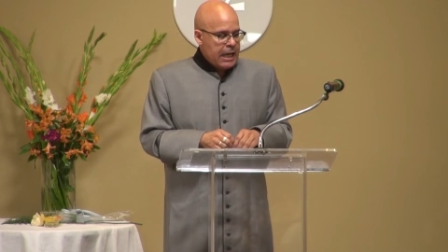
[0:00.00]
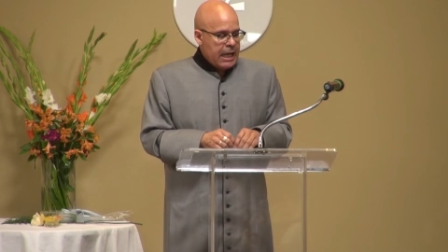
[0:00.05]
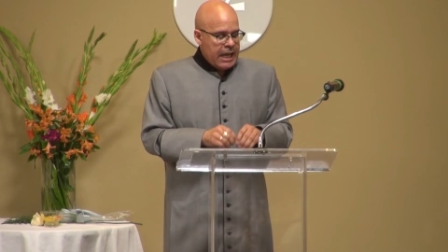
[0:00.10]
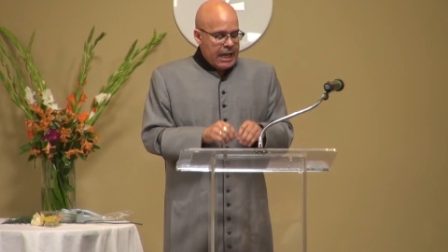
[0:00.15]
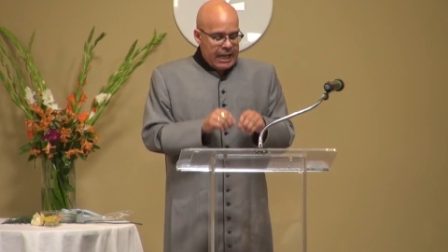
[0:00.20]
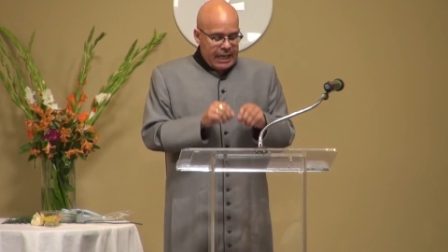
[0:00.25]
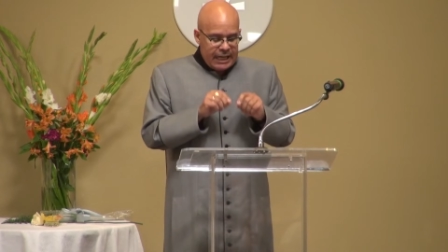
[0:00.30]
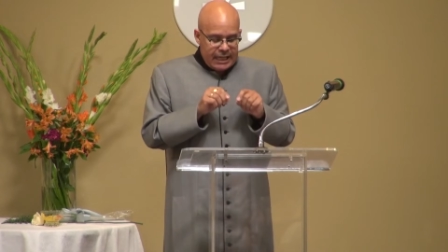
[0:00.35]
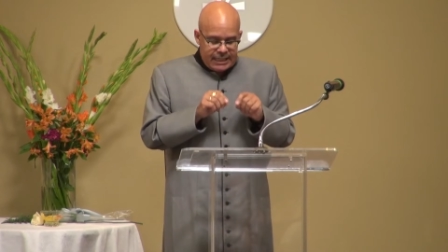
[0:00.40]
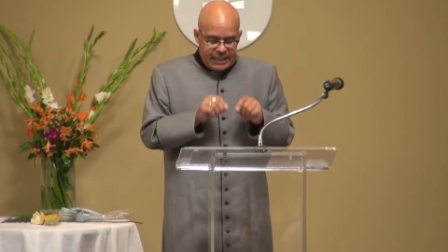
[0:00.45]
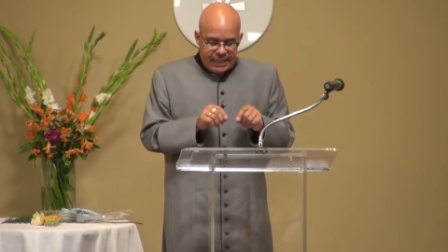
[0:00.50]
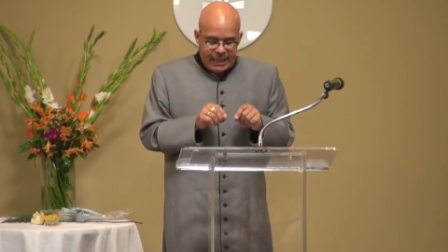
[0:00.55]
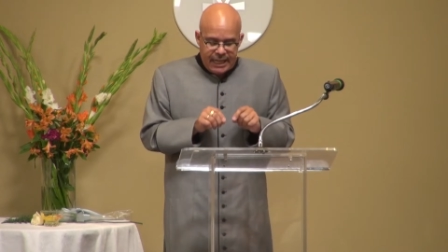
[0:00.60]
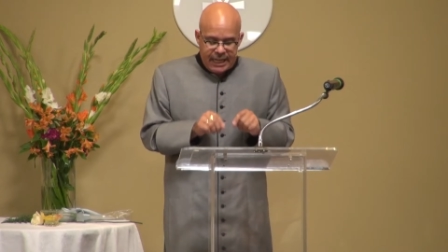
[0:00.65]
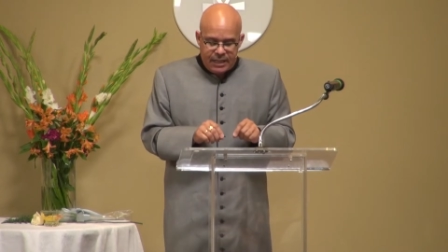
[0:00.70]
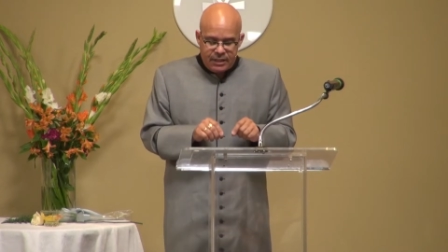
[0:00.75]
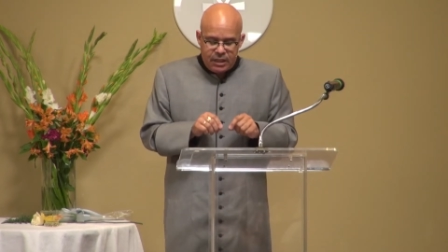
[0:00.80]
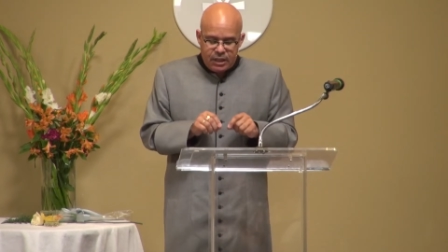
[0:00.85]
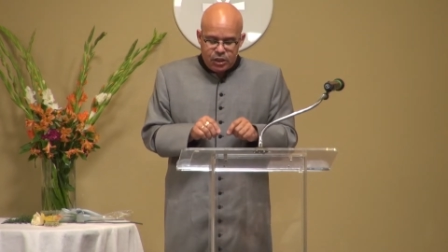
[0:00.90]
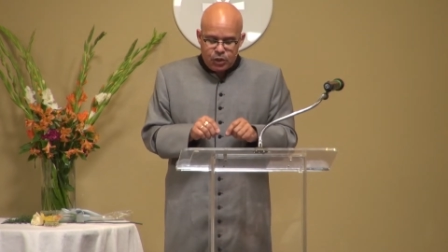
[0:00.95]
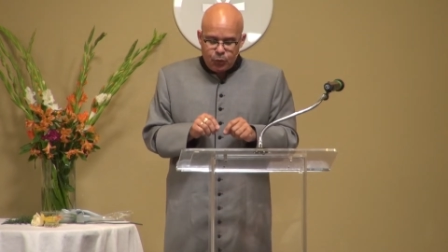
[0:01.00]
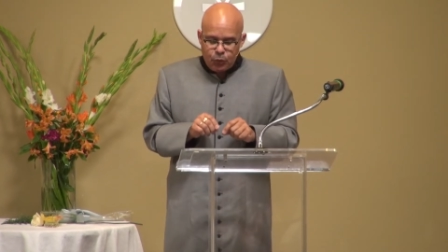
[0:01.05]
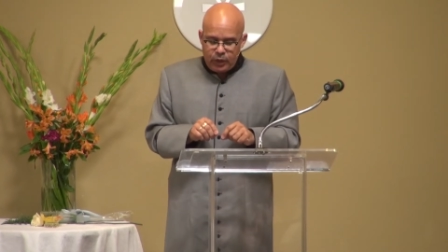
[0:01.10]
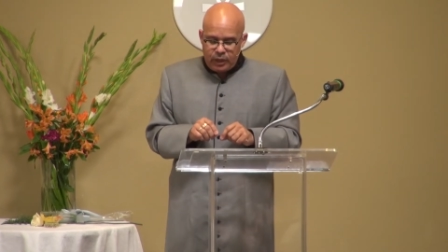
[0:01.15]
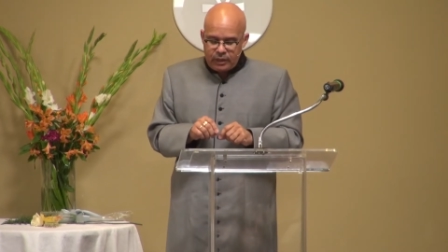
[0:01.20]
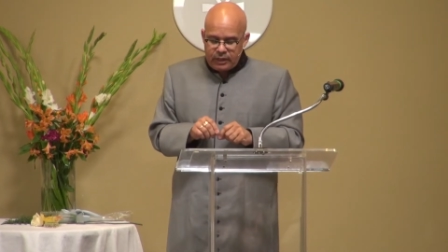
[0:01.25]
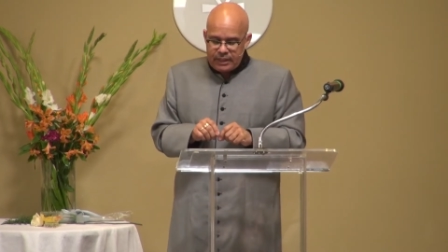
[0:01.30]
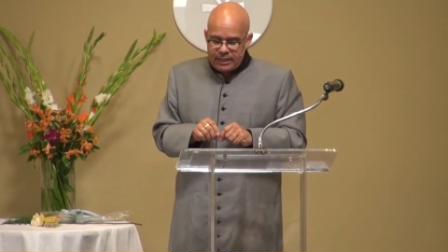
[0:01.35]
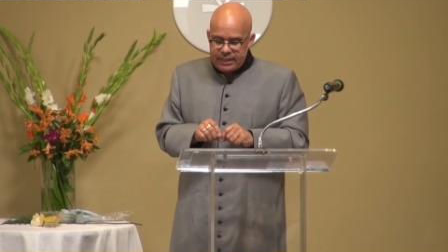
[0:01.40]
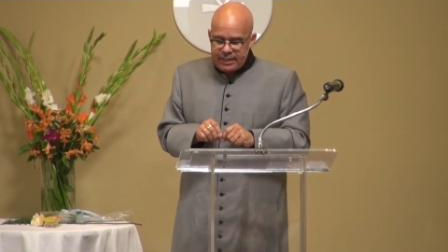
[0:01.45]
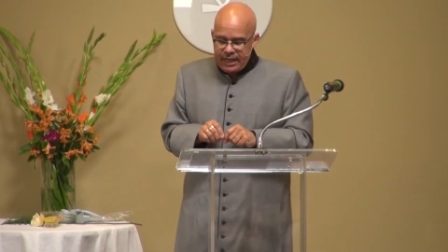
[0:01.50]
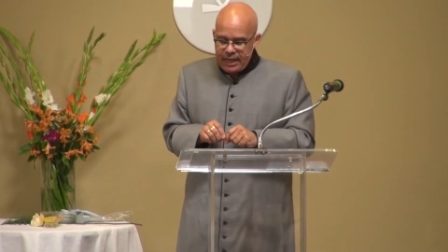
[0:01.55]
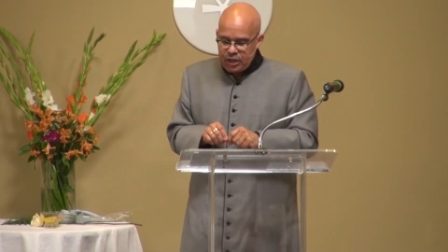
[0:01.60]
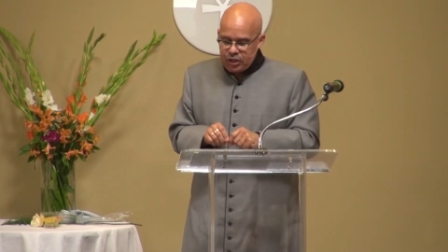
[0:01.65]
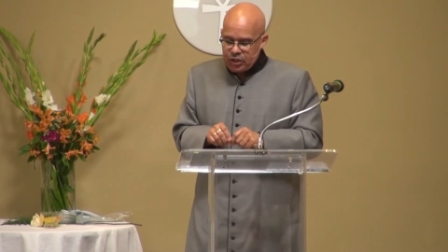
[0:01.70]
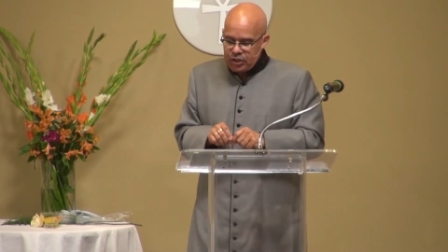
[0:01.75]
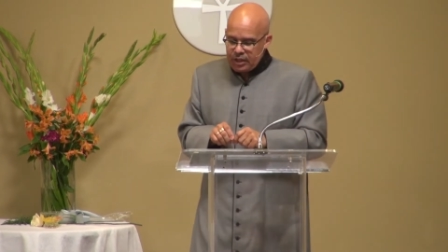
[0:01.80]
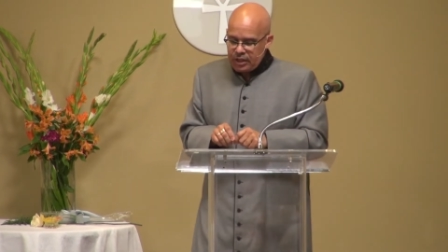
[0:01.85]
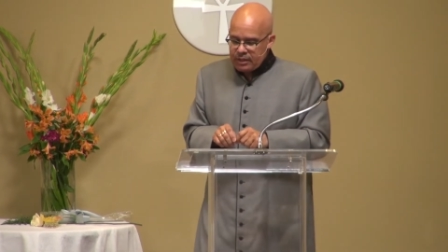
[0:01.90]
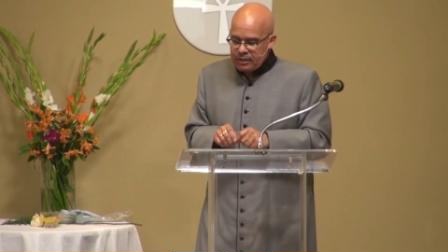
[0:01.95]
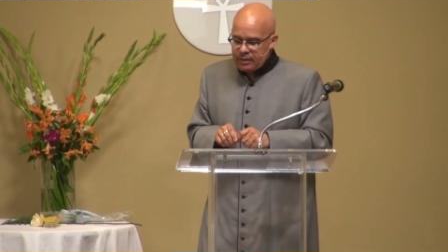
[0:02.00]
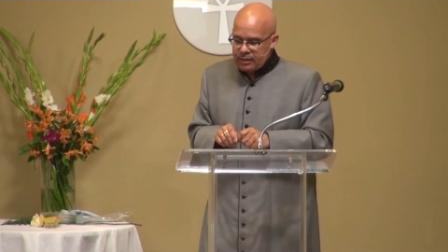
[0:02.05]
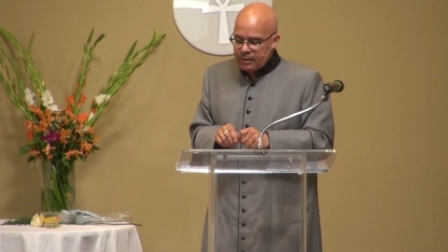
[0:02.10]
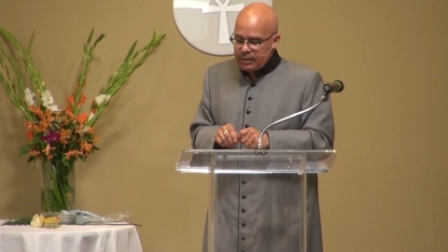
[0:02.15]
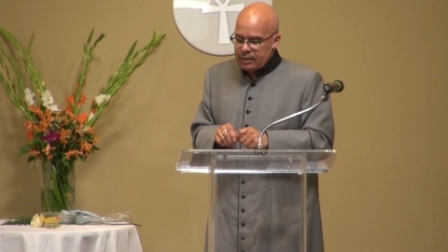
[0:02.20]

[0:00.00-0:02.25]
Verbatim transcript: It is in this realization